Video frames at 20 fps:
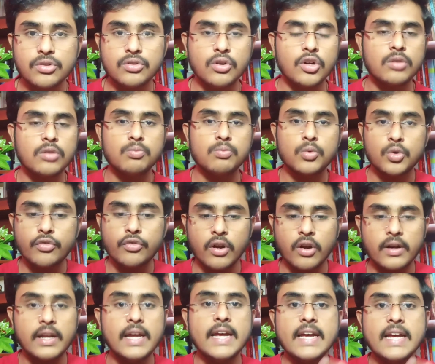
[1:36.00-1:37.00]
not move
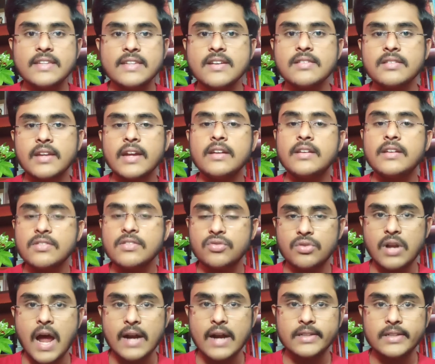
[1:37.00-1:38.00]
or just get
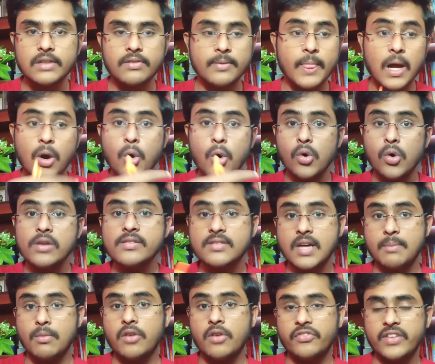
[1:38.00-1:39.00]
distracted with the whole
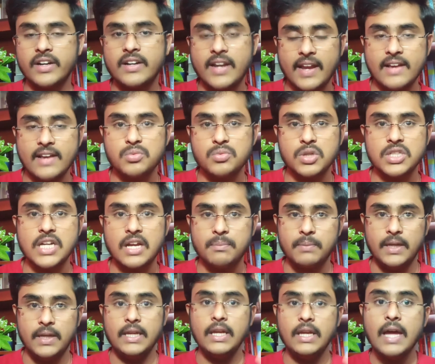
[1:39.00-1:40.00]
sum of the text which are
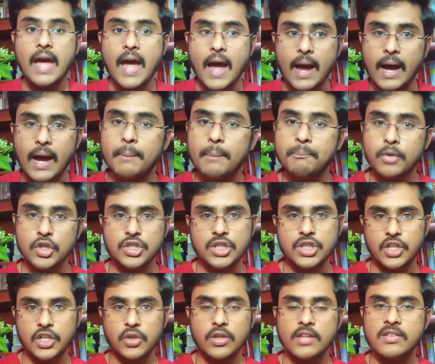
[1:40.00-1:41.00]
being pushed
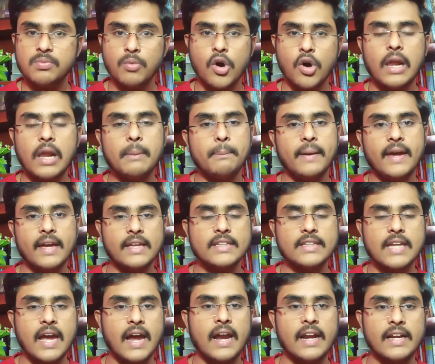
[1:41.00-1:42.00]
into the small page
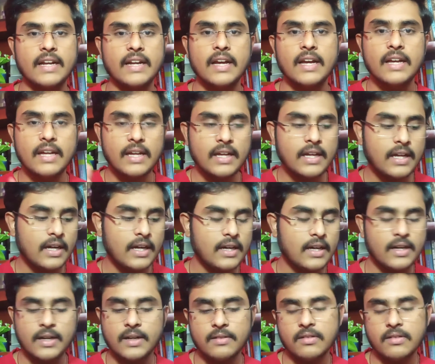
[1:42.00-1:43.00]
and
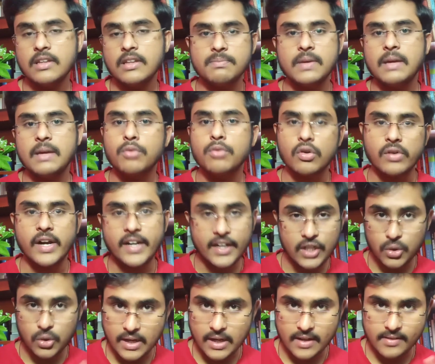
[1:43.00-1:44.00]
is being provided
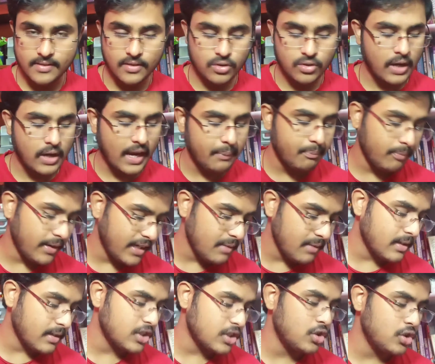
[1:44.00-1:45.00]
to us. So I pretty
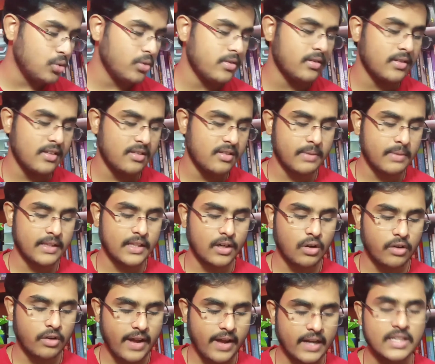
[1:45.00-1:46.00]
much use this method
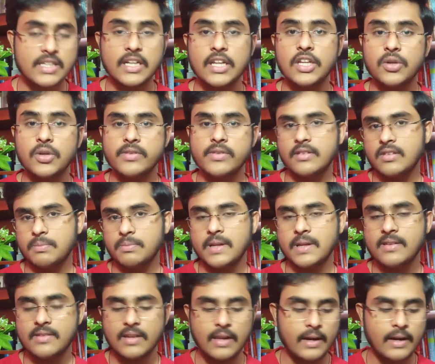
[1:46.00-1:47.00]
of actually using this
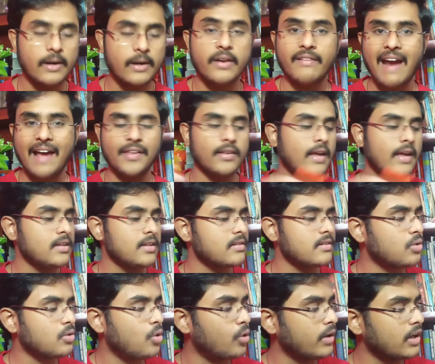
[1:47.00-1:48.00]
pencil, and rather than
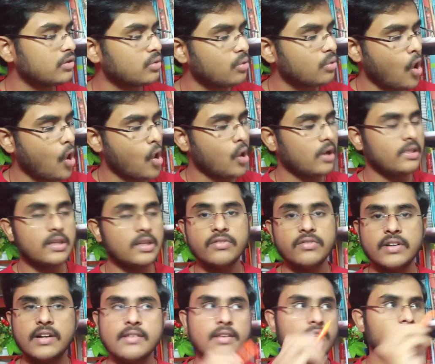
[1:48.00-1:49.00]
just going through all the
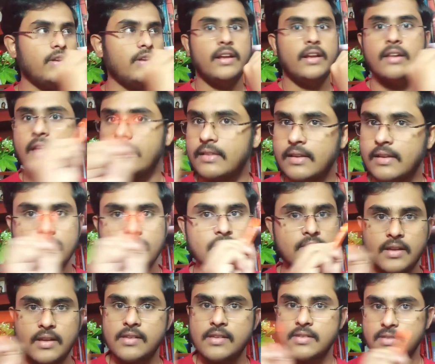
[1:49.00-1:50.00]
words and reading like this,
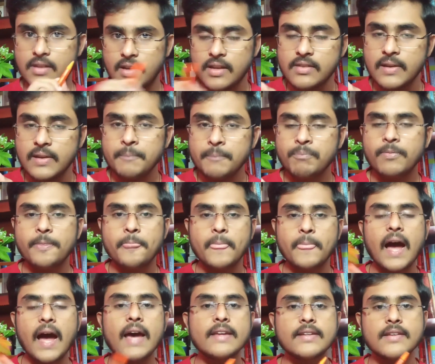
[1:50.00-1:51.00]

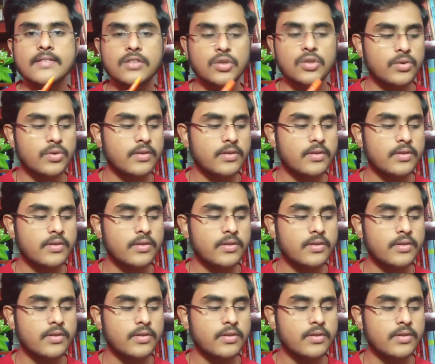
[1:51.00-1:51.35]
I just